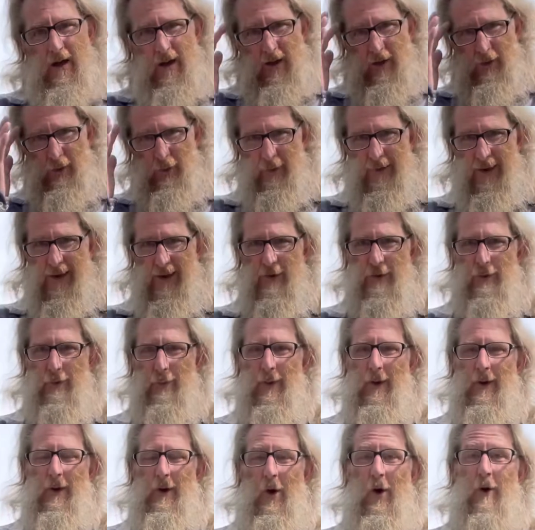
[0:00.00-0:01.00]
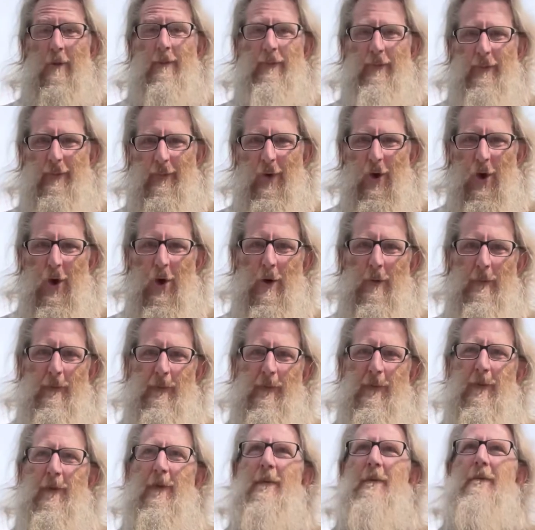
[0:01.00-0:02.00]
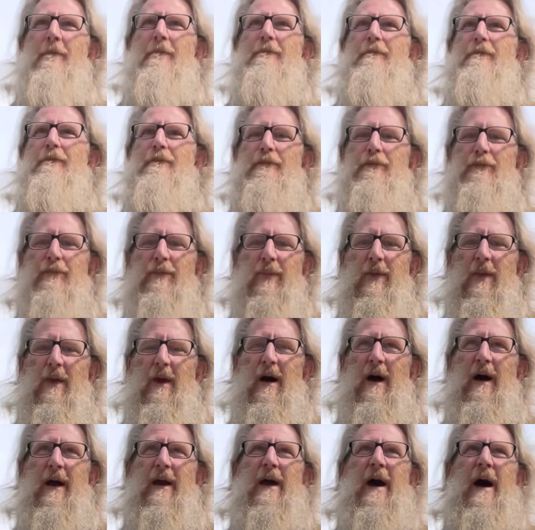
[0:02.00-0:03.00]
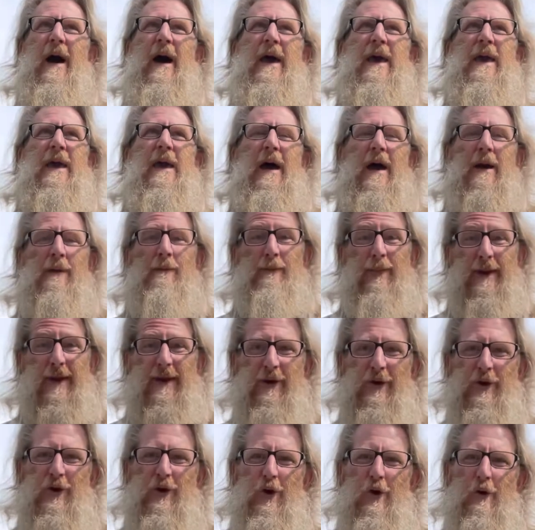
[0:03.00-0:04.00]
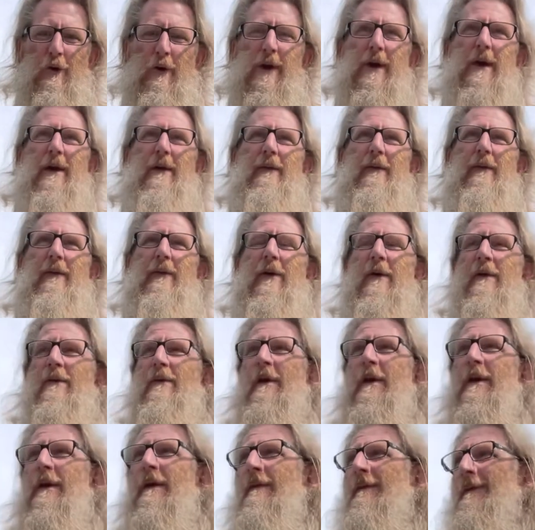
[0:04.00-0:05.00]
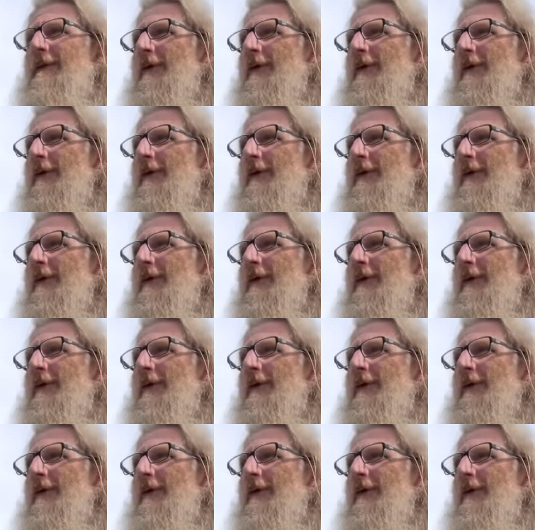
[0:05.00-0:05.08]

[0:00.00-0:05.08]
look into it, observe, okay, and be curious, because it is